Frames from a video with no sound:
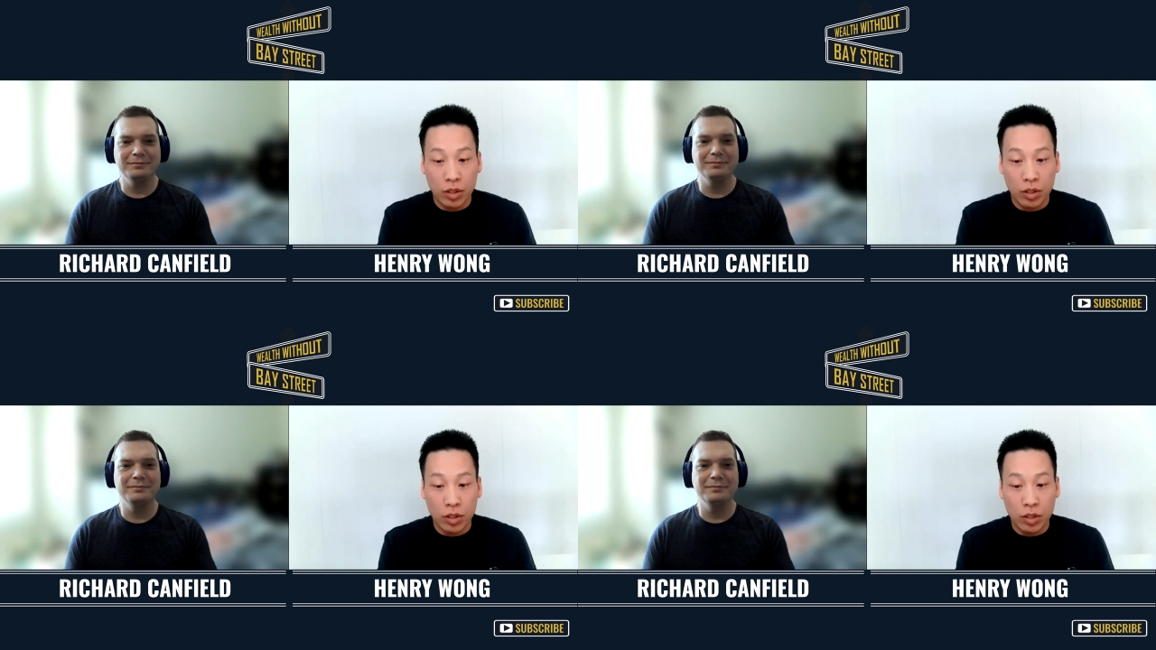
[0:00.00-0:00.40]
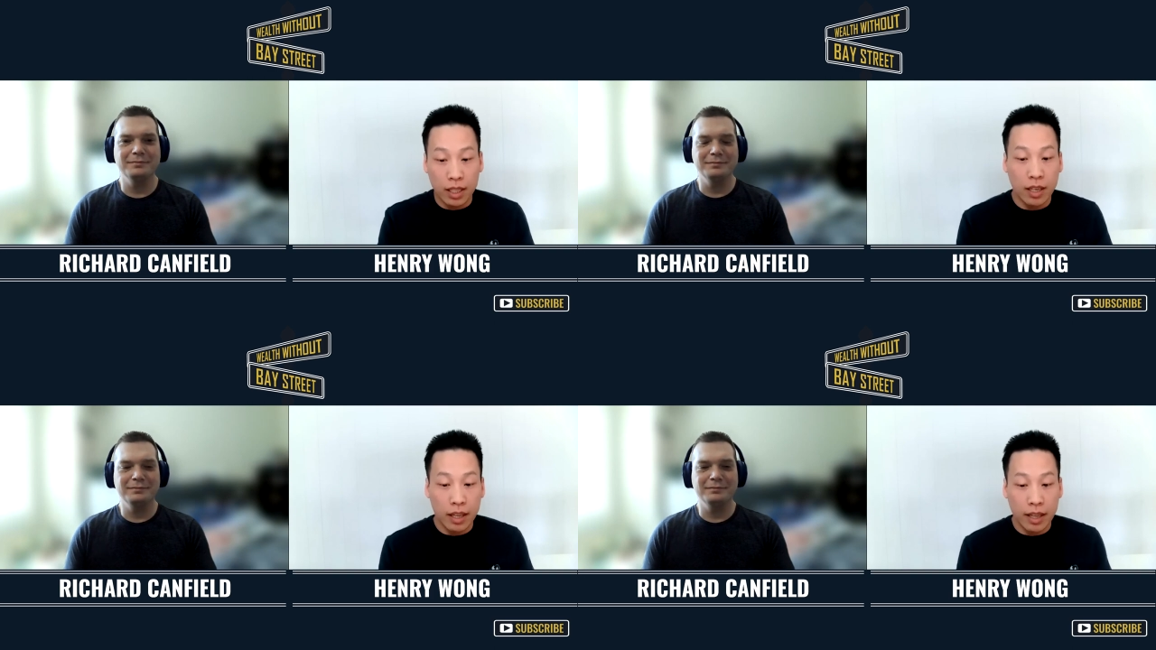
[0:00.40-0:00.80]

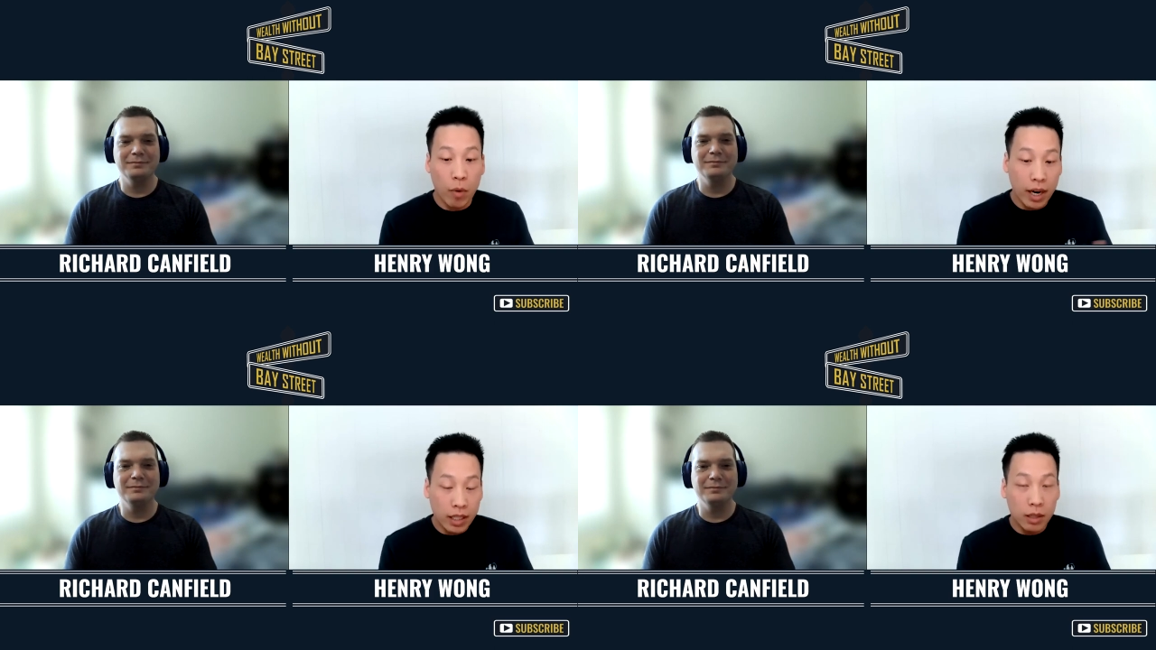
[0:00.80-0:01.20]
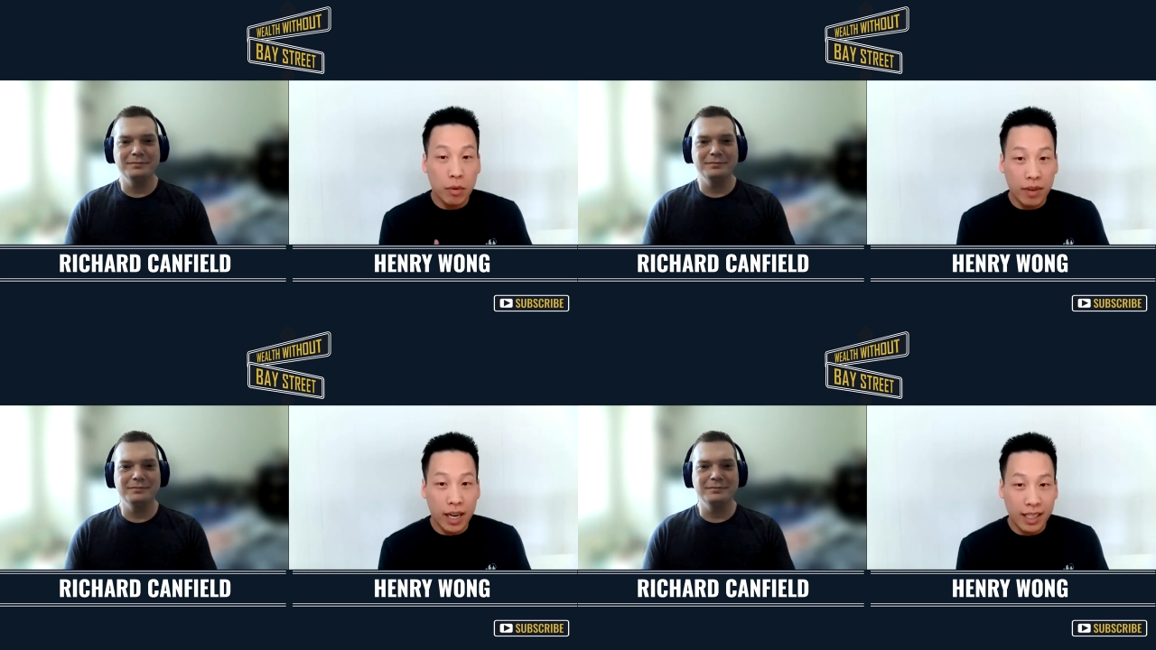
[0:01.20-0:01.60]
Speaker 1: introduced is they
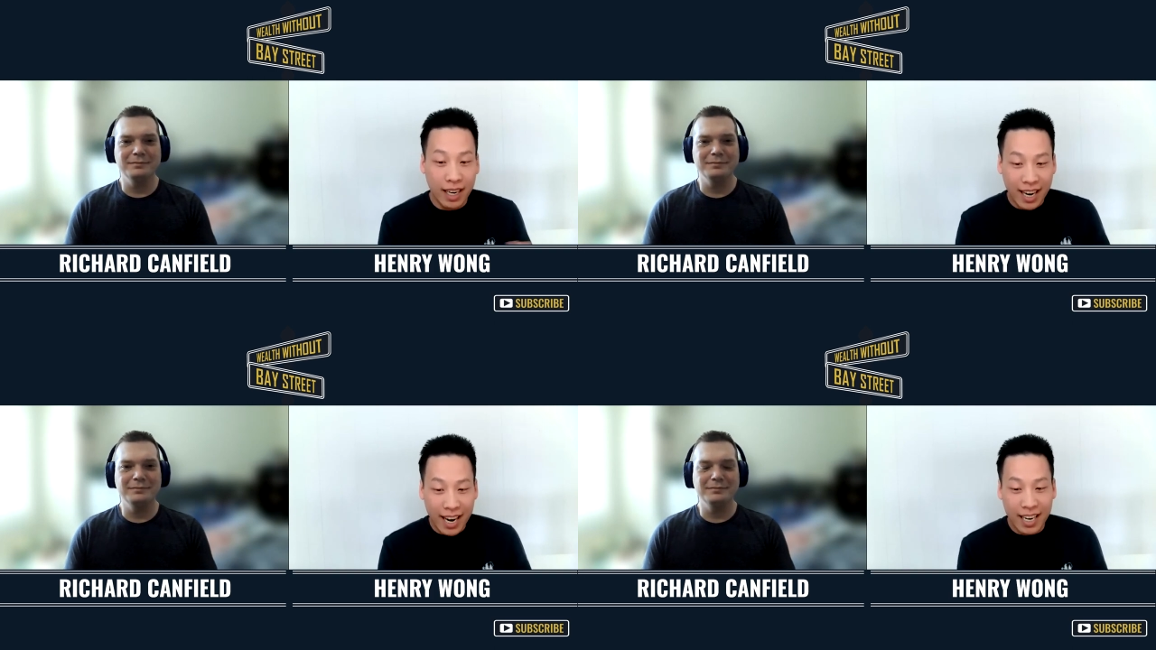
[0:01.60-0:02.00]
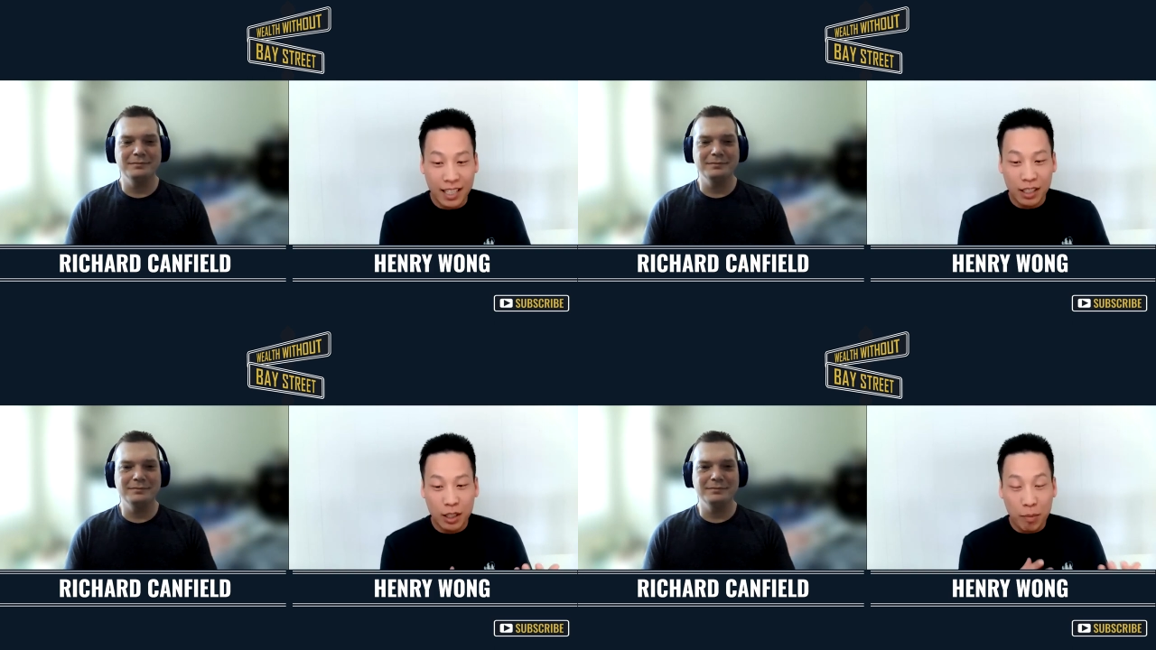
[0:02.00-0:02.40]
wanted to prevent
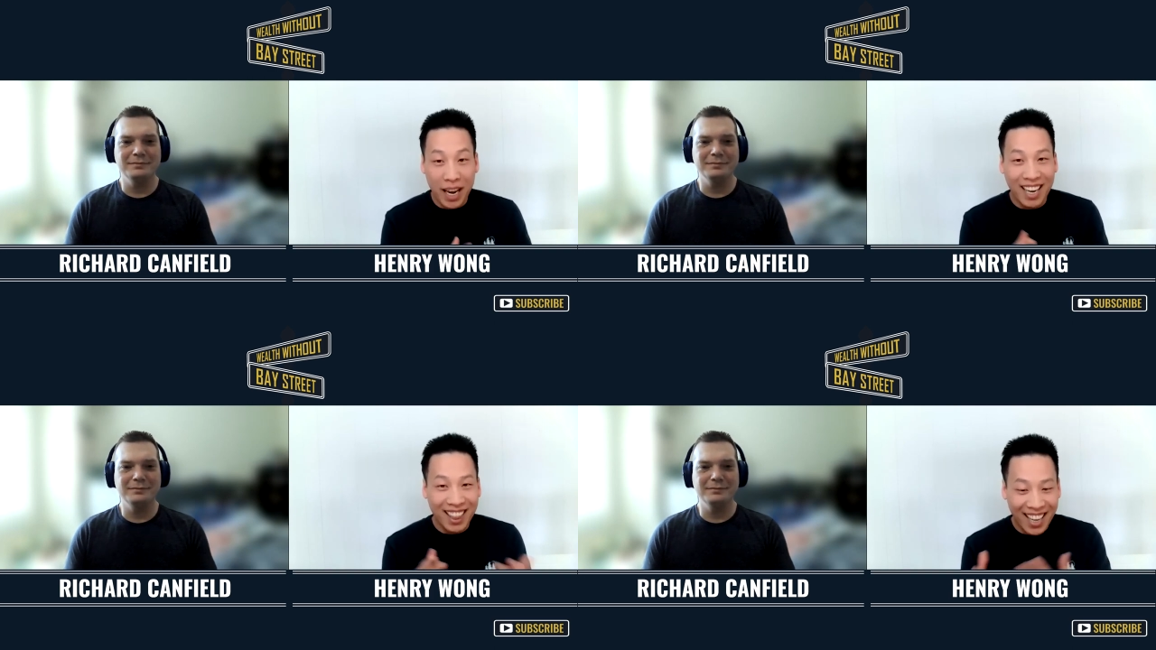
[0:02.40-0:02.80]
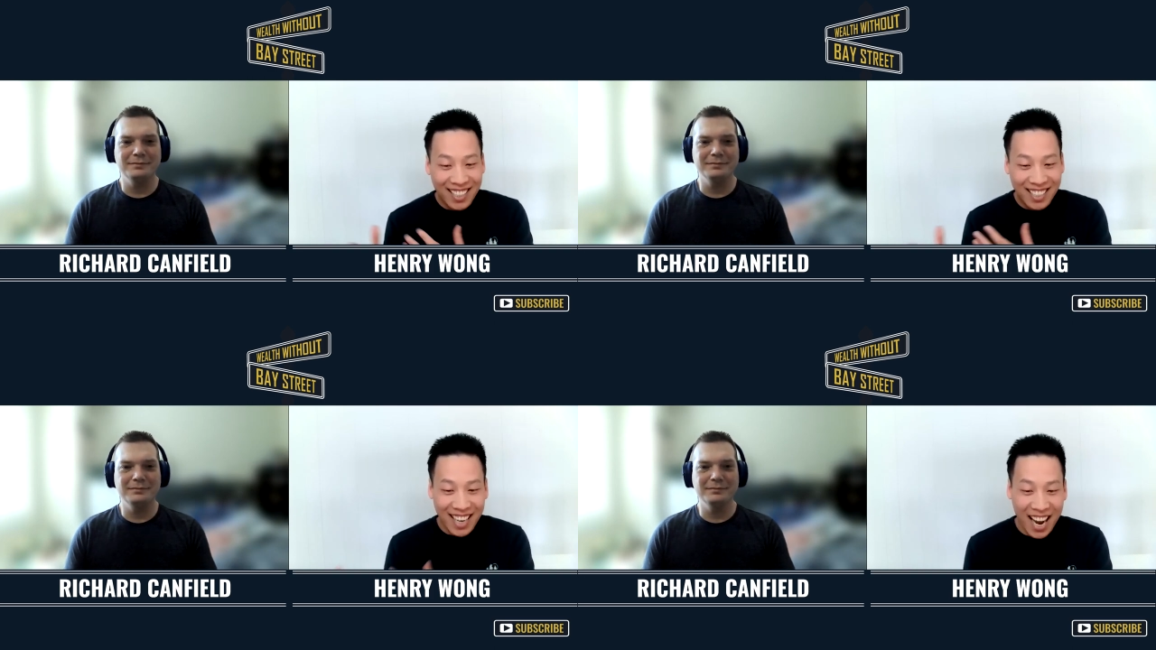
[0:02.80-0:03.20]
Canadians to pay
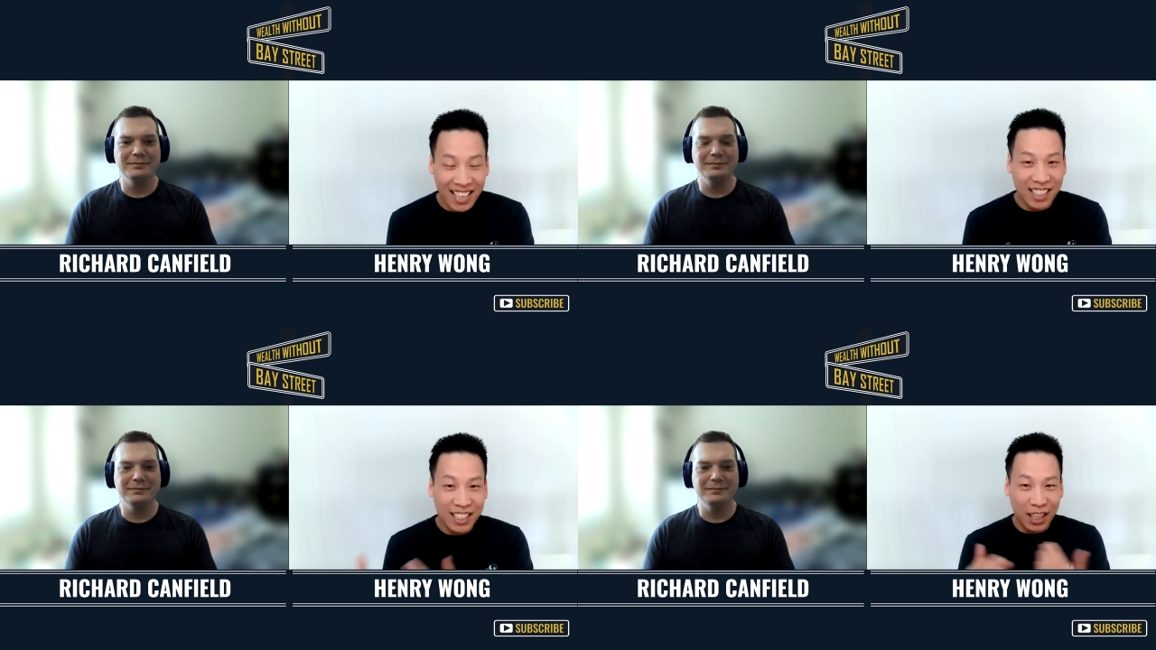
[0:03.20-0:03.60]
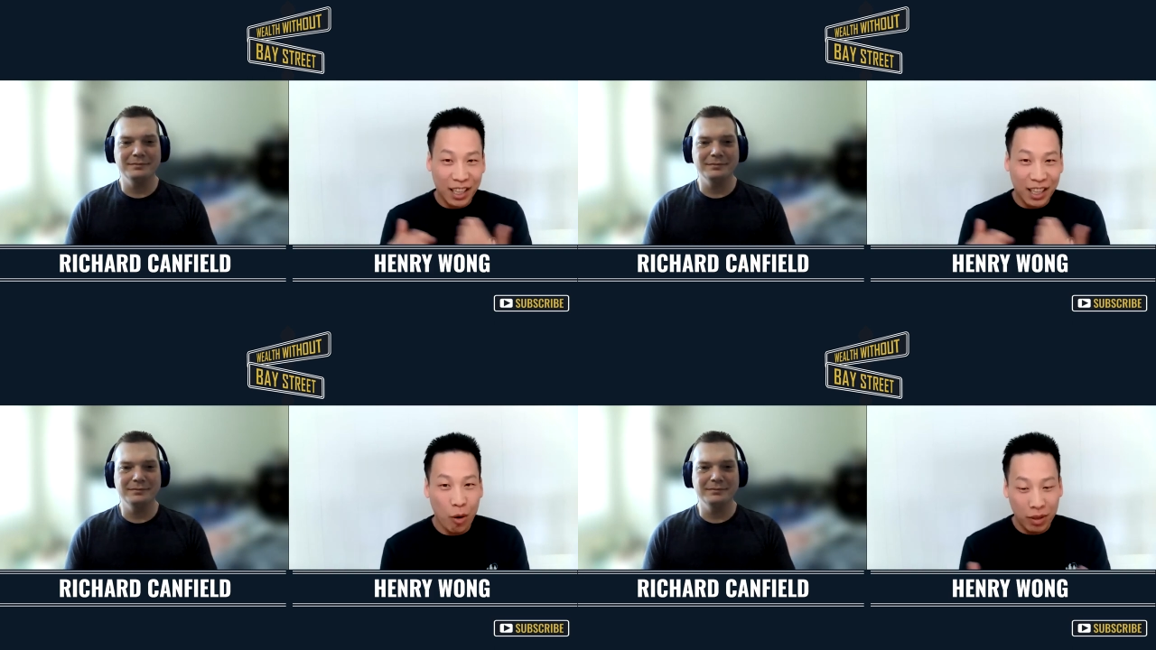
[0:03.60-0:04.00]
less taxes
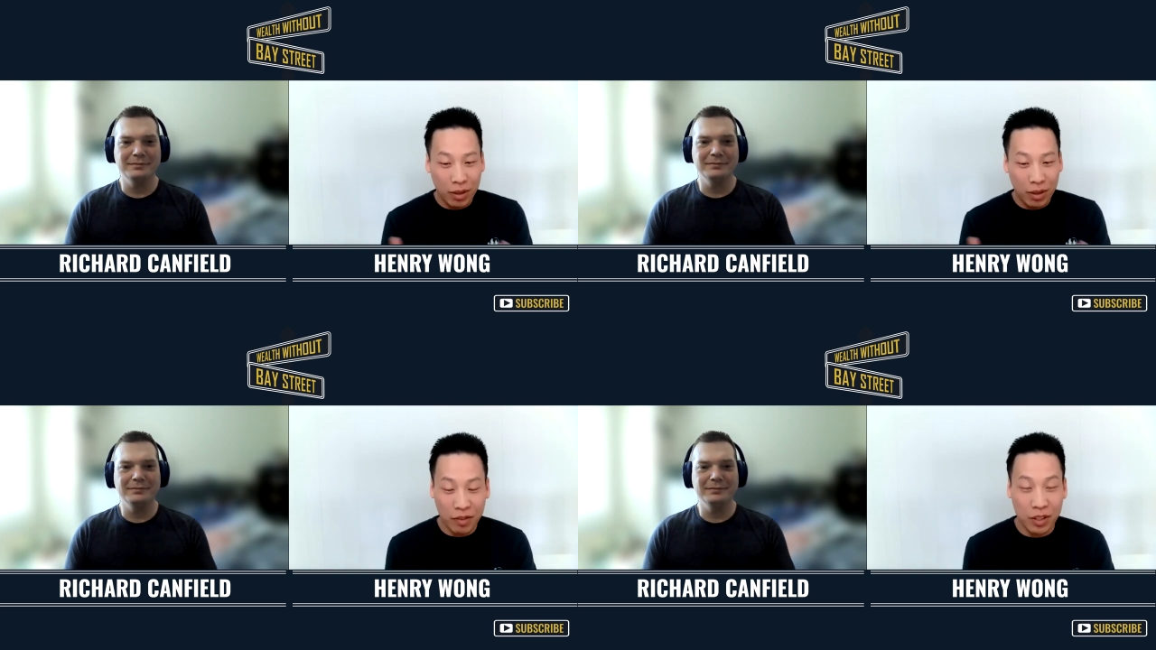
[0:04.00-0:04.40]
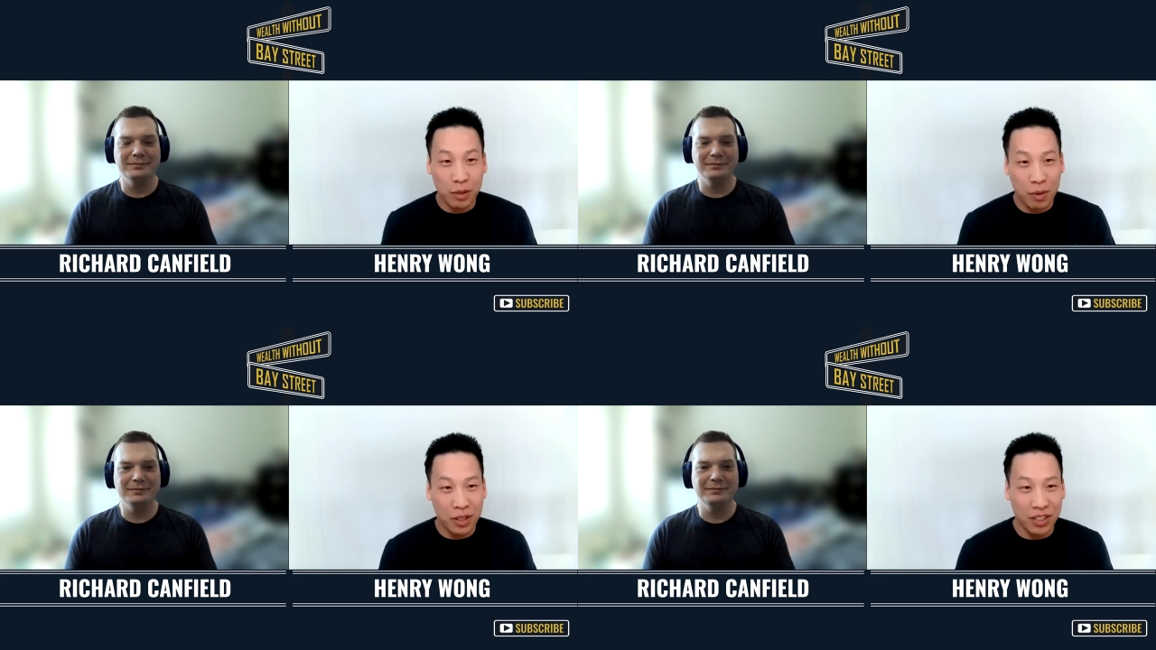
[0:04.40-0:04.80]
at the corporate level
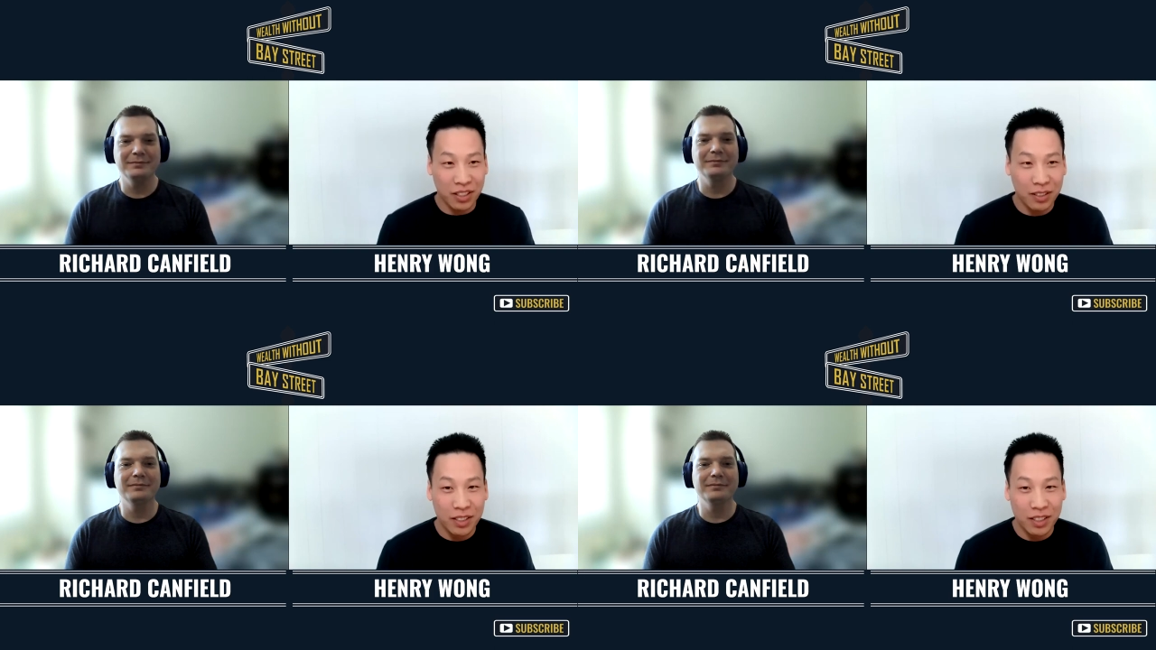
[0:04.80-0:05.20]
versus personal.